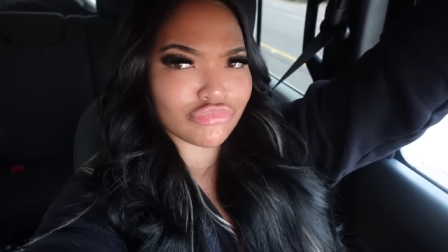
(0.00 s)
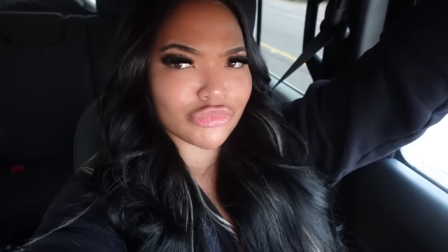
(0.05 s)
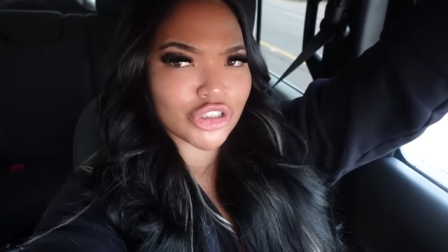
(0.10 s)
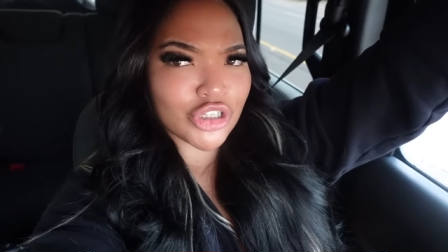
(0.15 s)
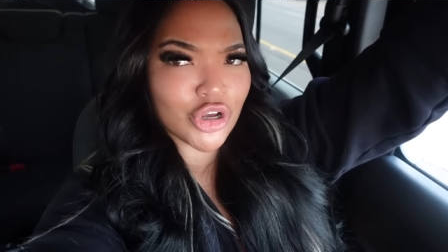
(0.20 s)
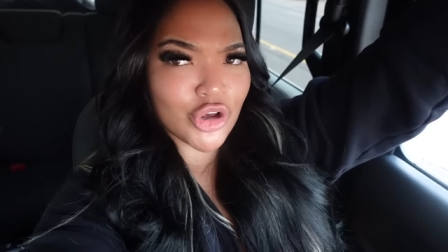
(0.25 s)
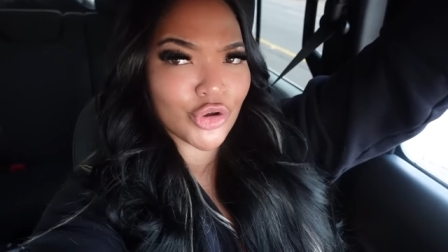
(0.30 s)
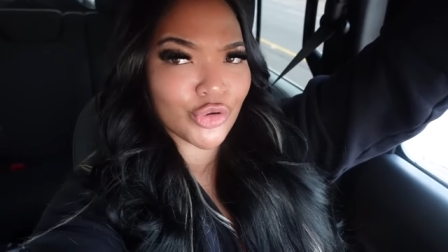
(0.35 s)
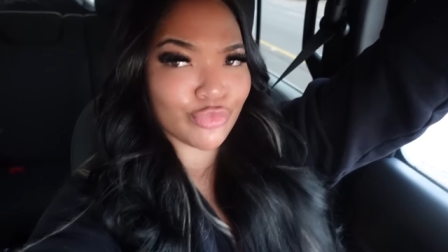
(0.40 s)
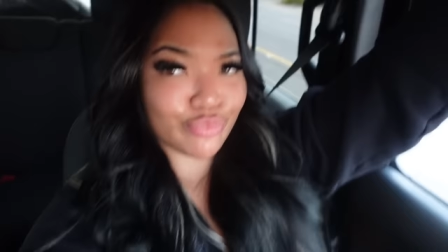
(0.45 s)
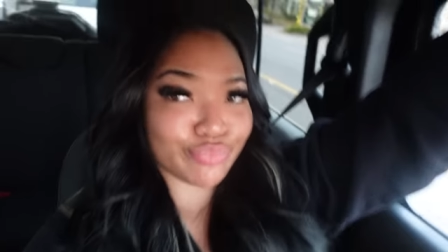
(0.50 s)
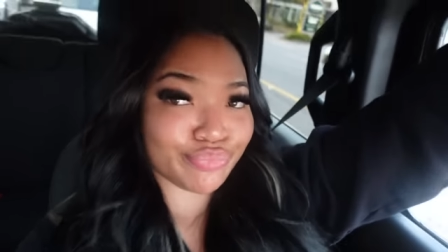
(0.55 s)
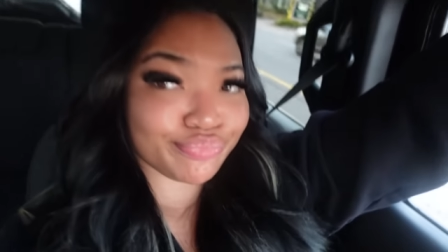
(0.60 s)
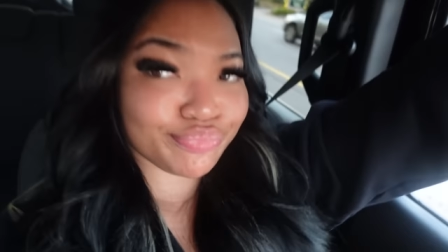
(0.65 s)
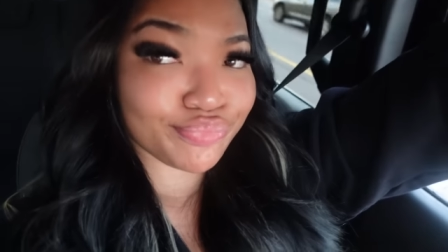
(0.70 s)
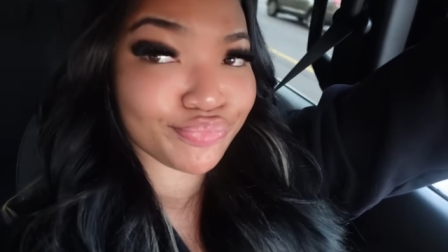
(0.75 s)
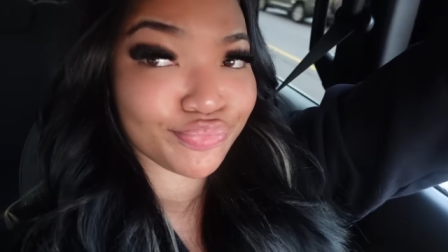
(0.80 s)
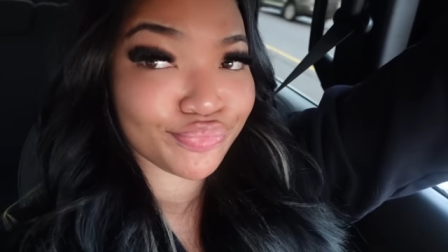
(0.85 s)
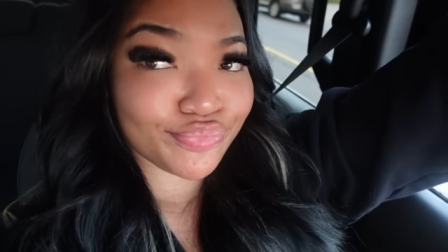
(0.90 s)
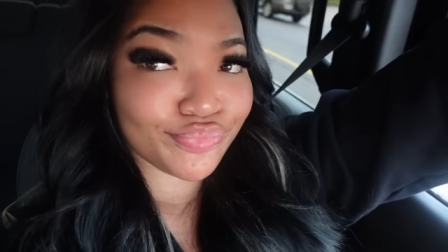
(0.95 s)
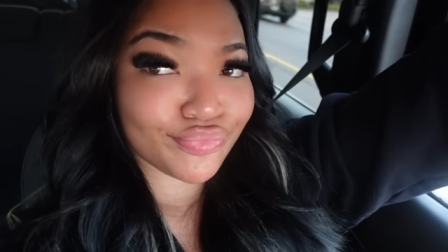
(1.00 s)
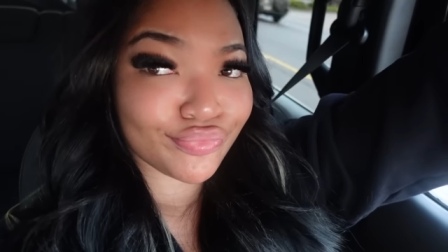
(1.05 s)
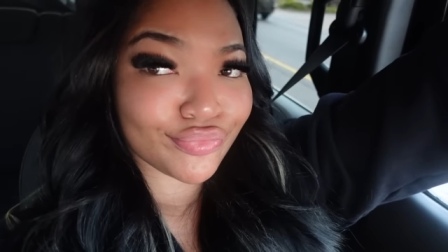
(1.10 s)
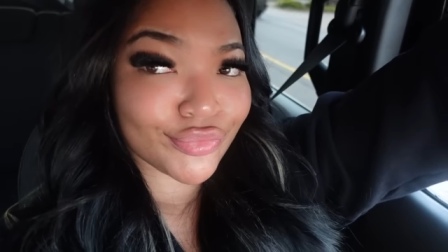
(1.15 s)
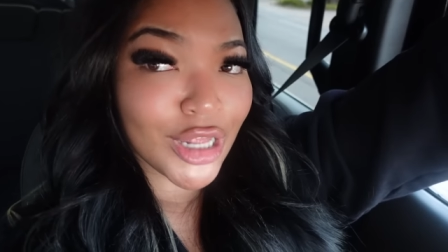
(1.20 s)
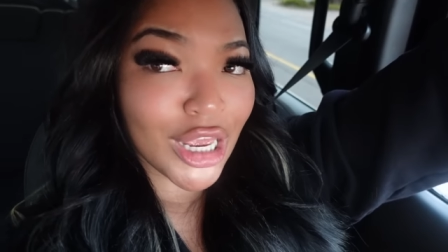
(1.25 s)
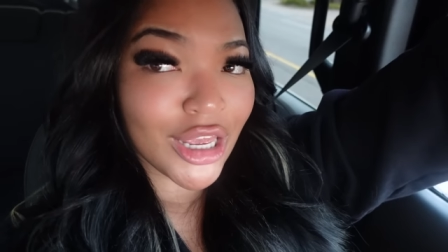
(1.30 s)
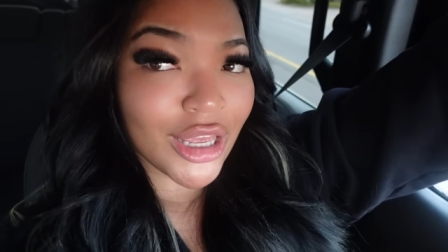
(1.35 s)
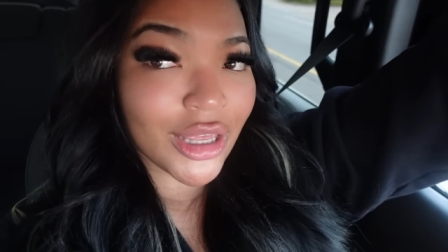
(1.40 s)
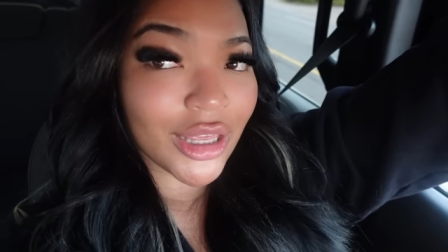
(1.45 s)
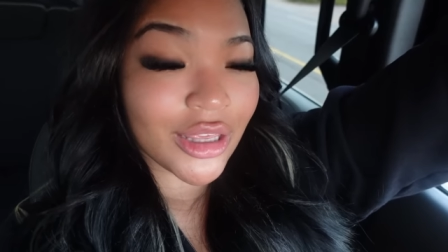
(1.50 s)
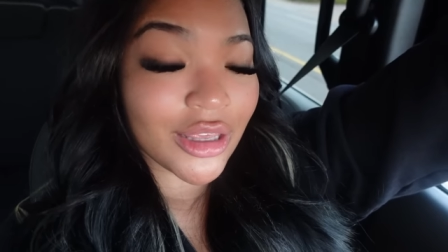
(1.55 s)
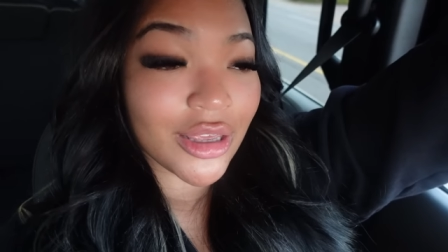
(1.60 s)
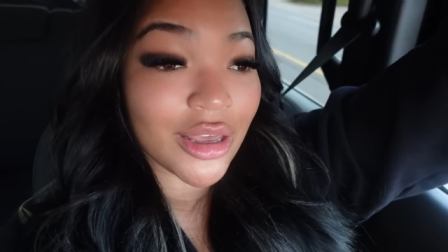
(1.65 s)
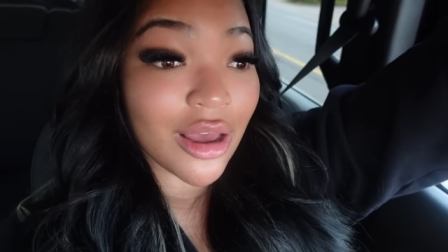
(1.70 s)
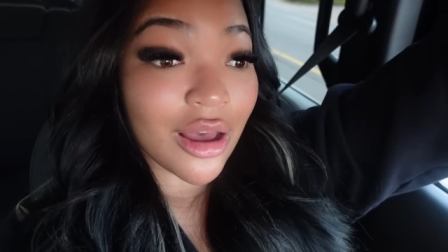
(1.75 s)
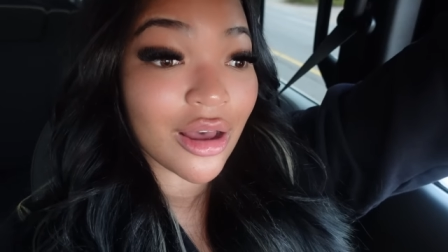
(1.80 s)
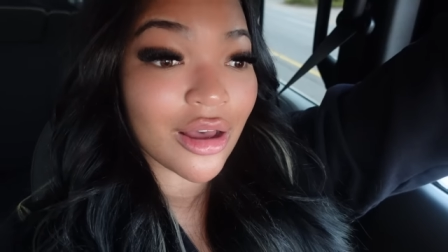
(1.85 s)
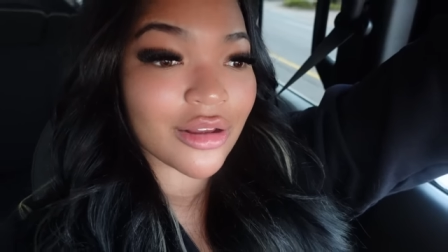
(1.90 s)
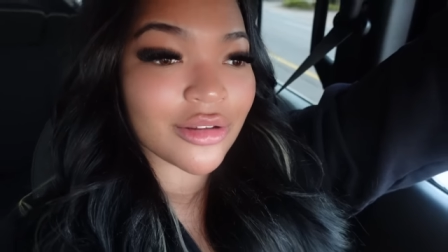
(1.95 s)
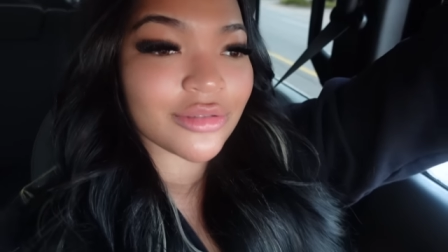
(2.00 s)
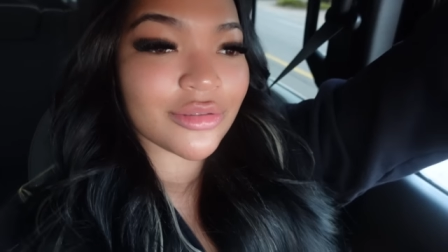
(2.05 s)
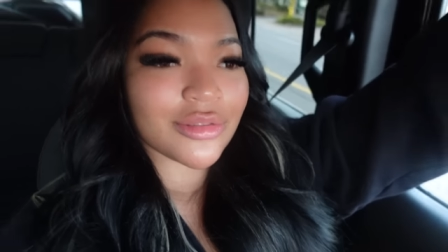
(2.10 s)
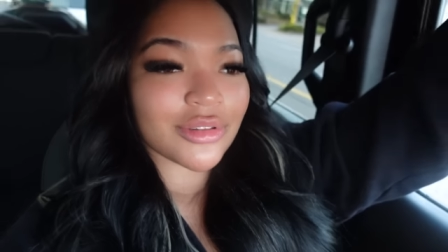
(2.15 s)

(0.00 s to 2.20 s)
So, yeah.